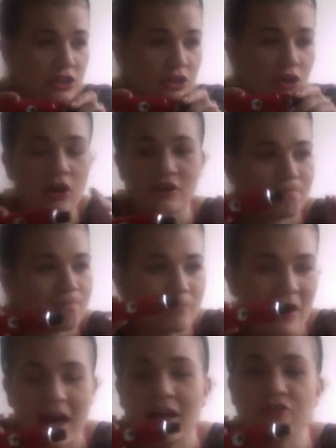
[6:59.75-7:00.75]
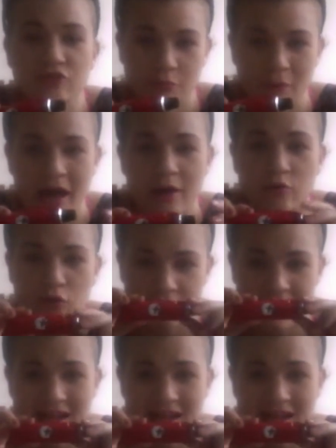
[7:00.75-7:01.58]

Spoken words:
lost £100 on that